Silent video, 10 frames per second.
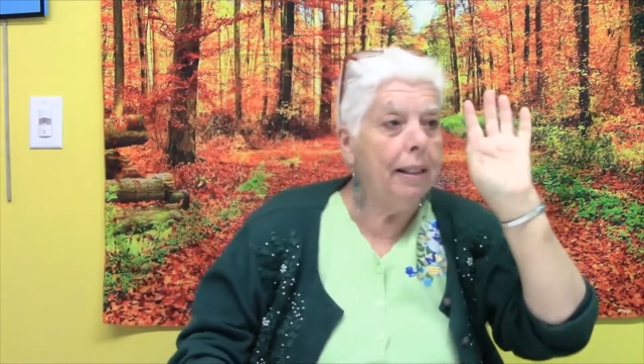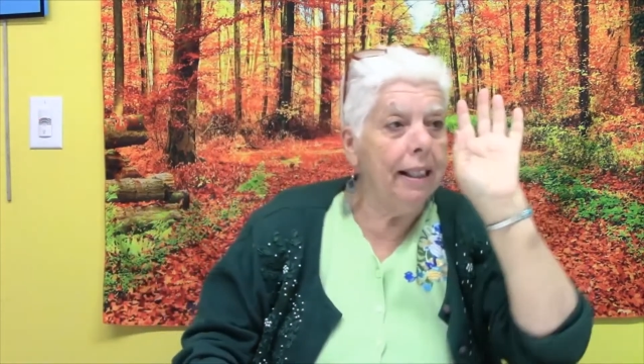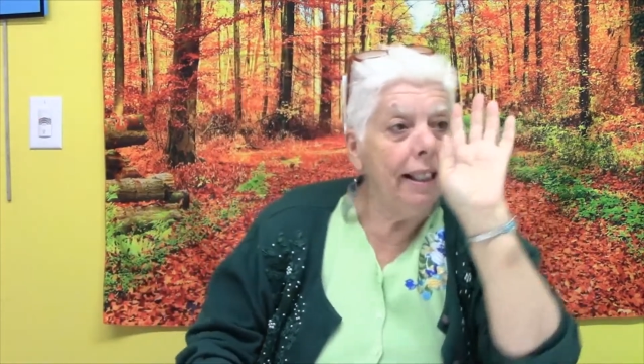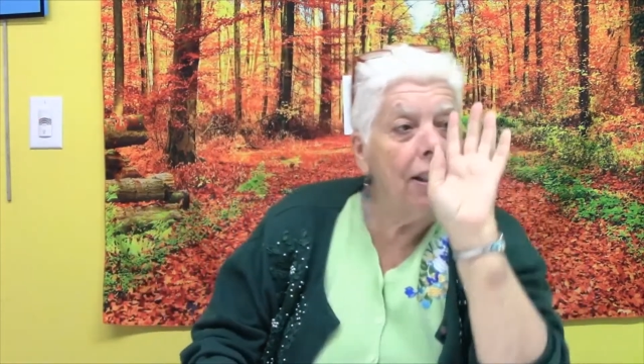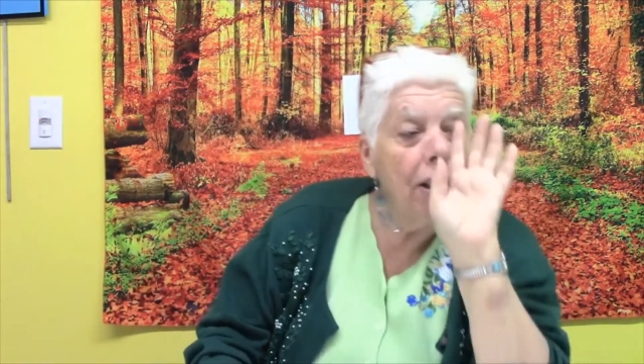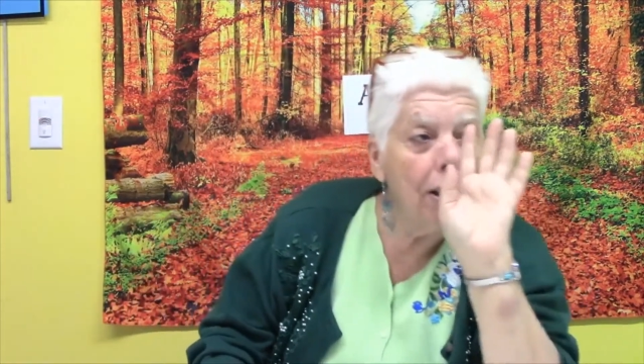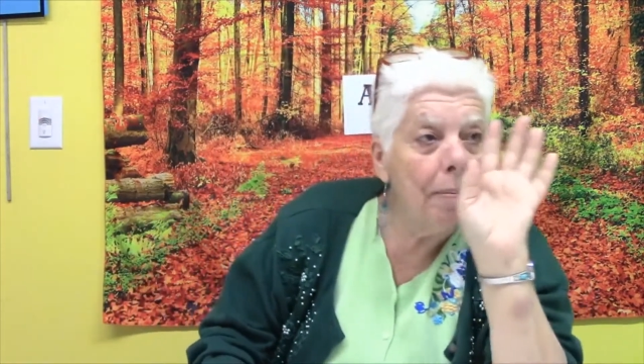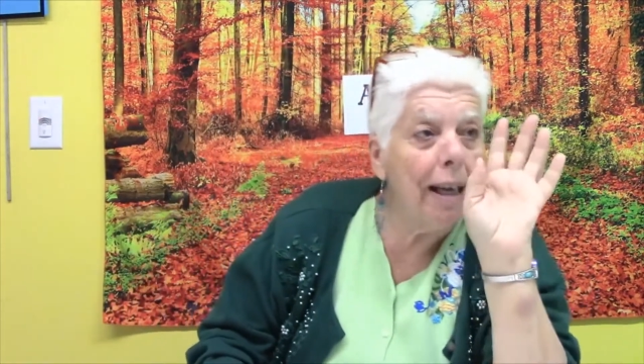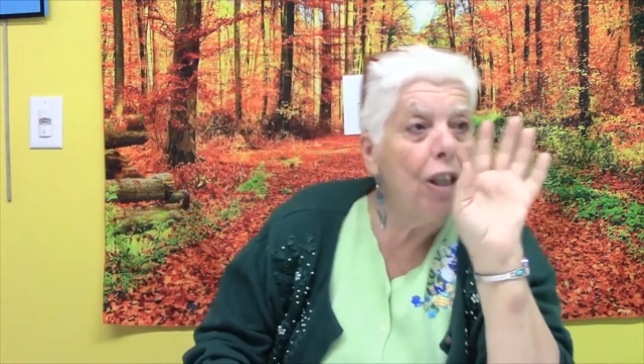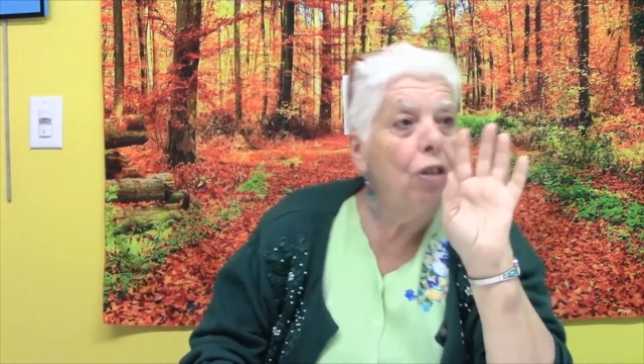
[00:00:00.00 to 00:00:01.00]
song to make
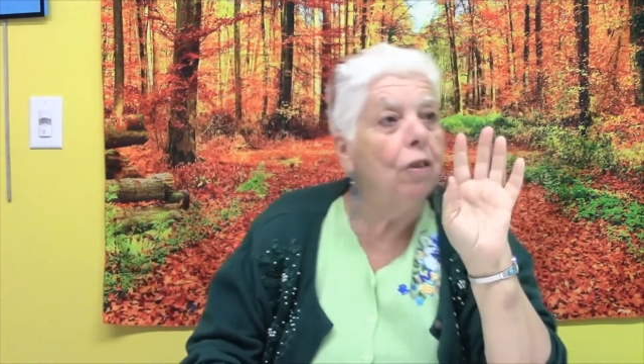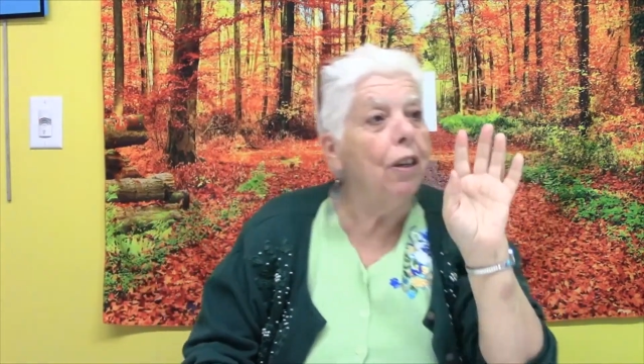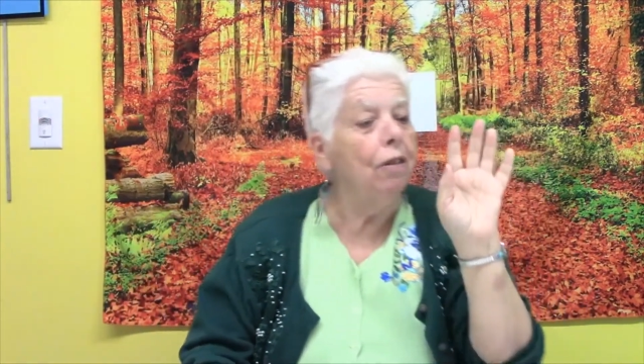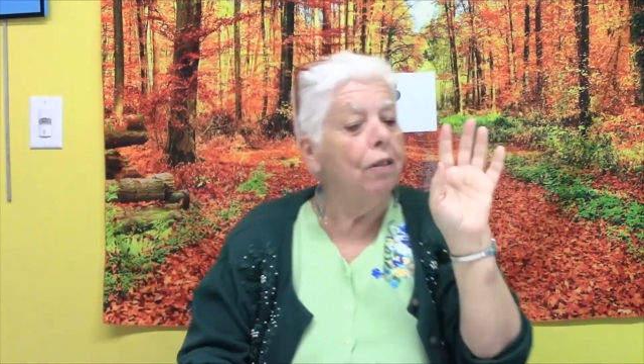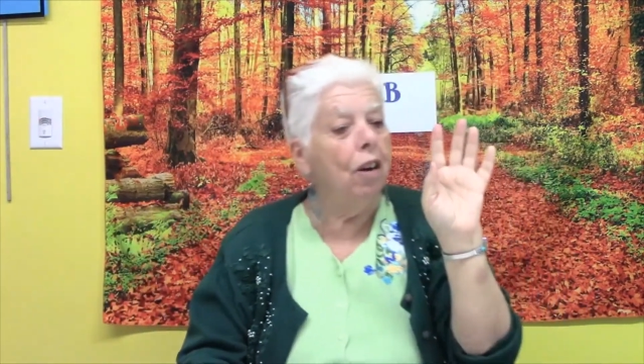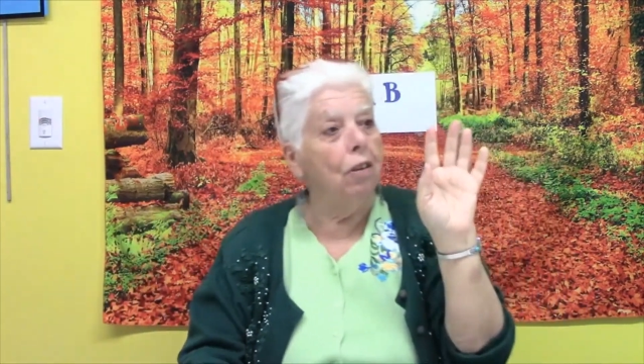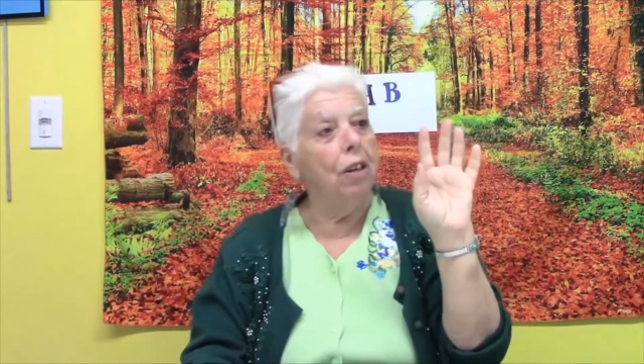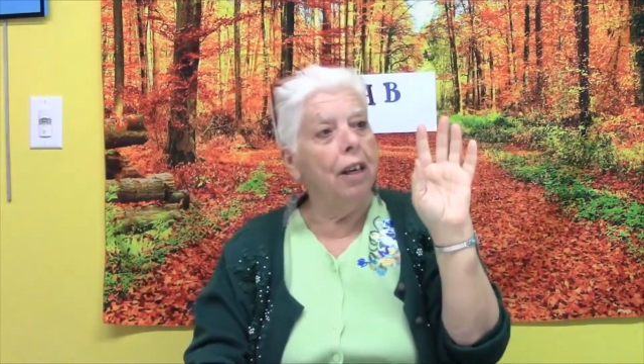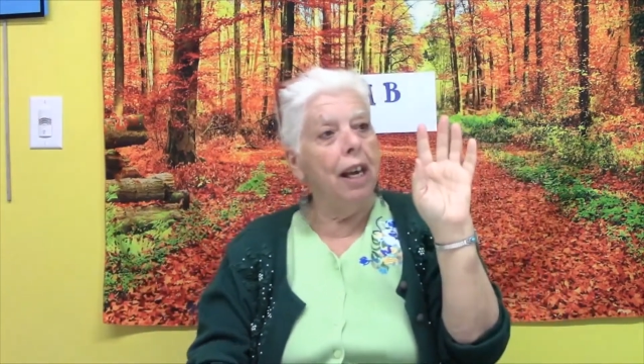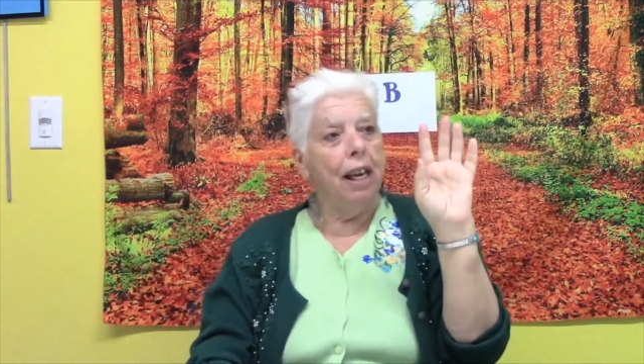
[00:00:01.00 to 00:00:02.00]
sure you know your
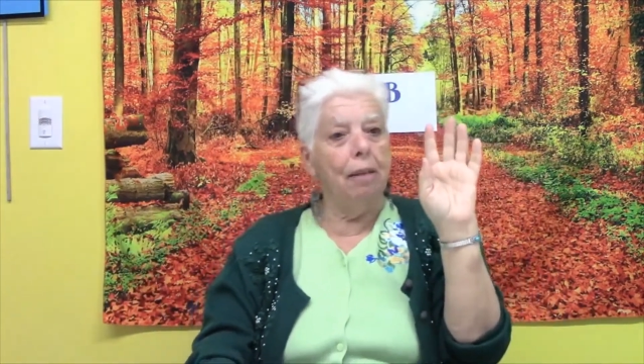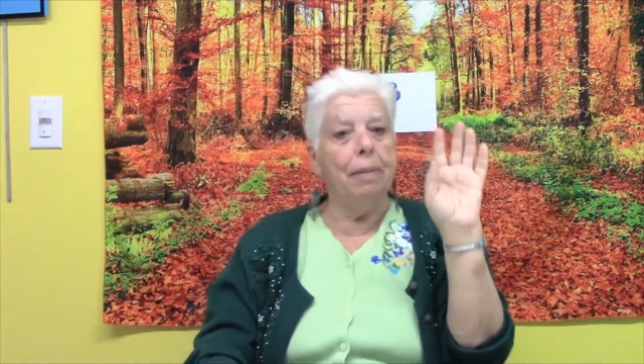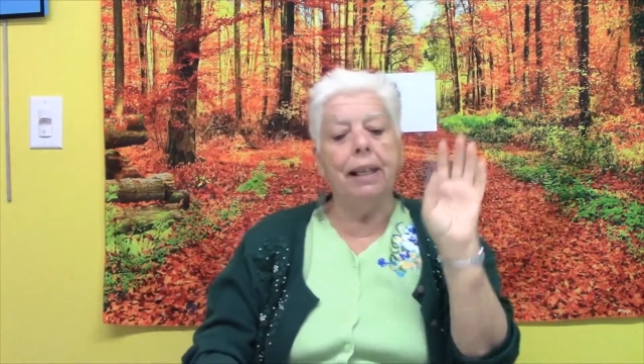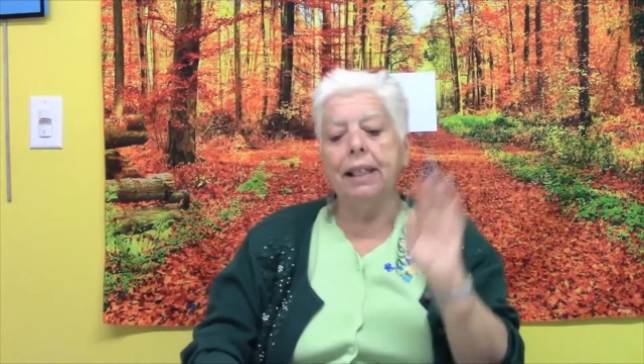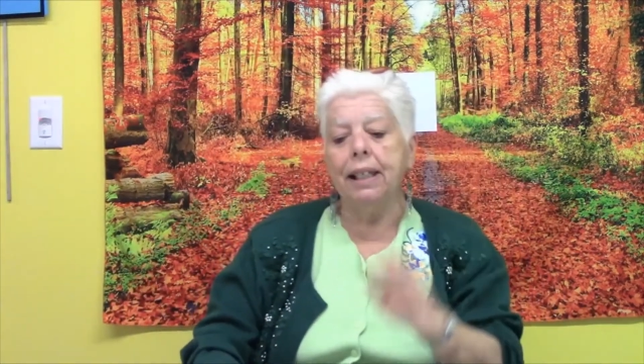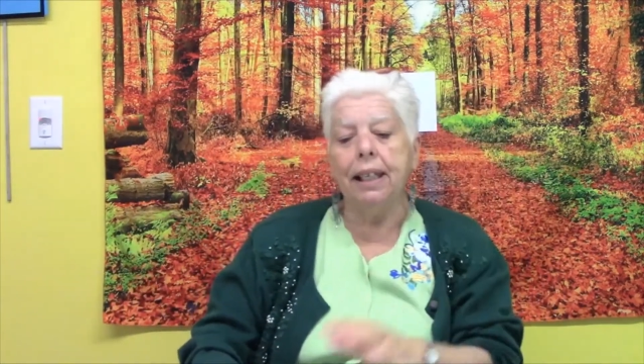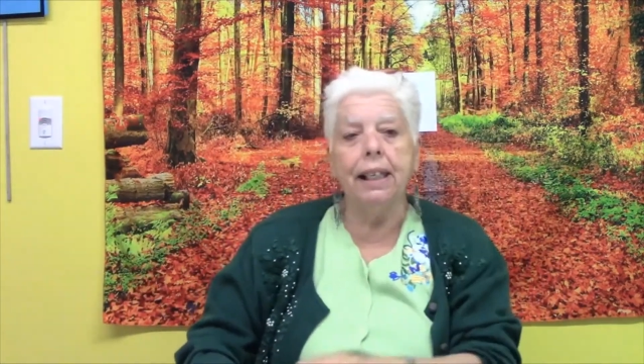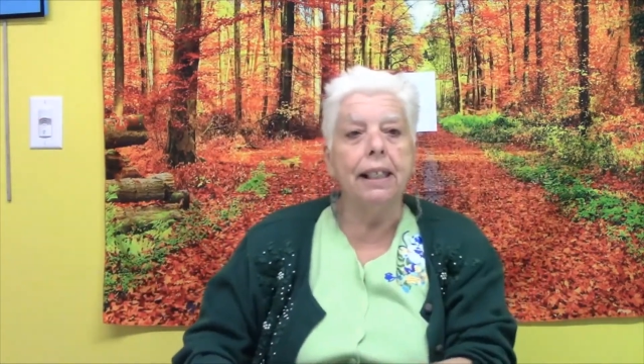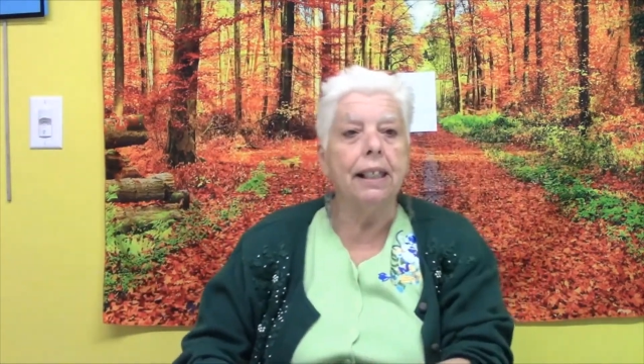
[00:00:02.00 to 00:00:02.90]
ABCs.